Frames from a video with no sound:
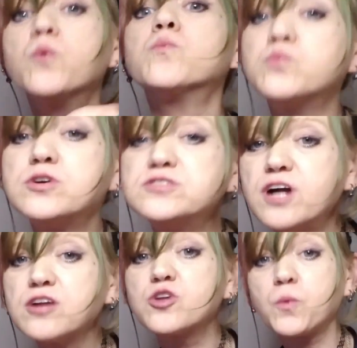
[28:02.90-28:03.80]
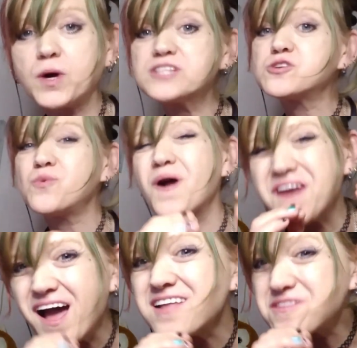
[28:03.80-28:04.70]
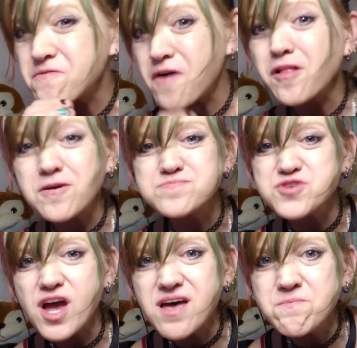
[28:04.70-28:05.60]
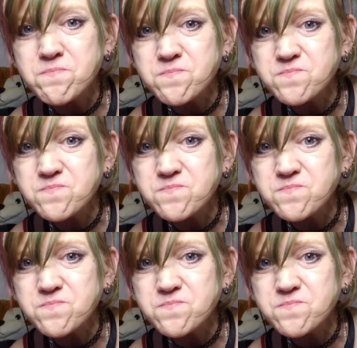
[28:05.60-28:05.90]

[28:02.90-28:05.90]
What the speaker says: really young, the ones who are not developed yet,